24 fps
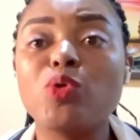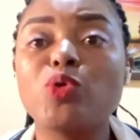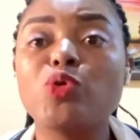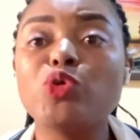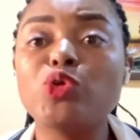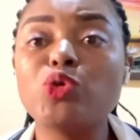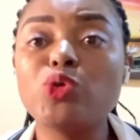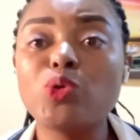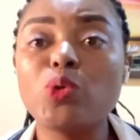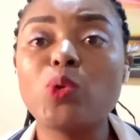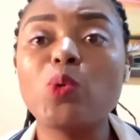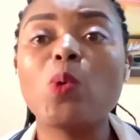
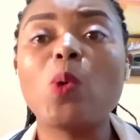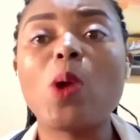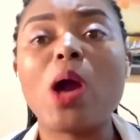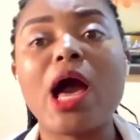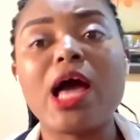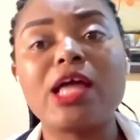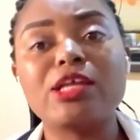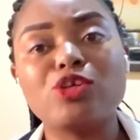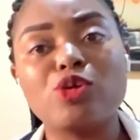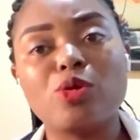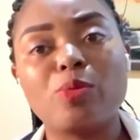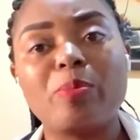You
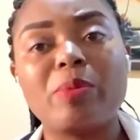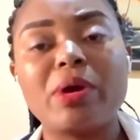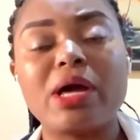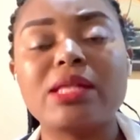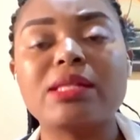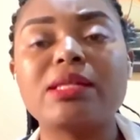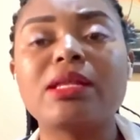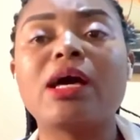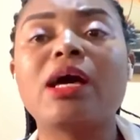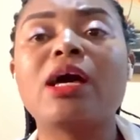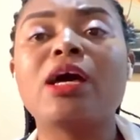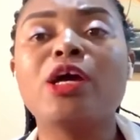and your
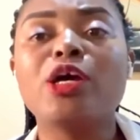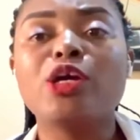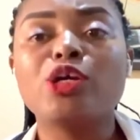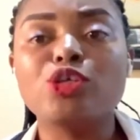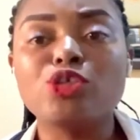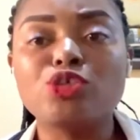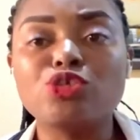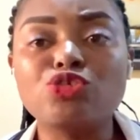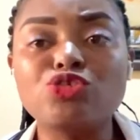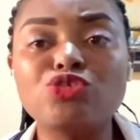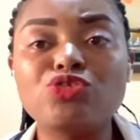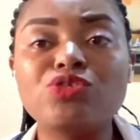partner,
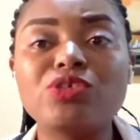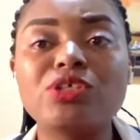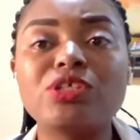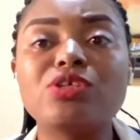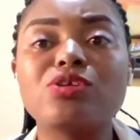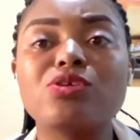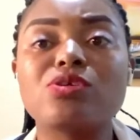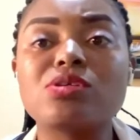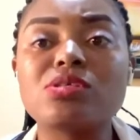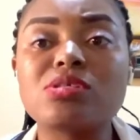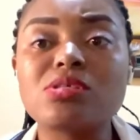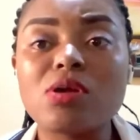you treat
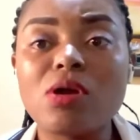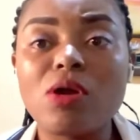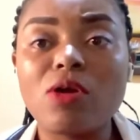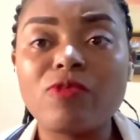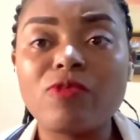yourself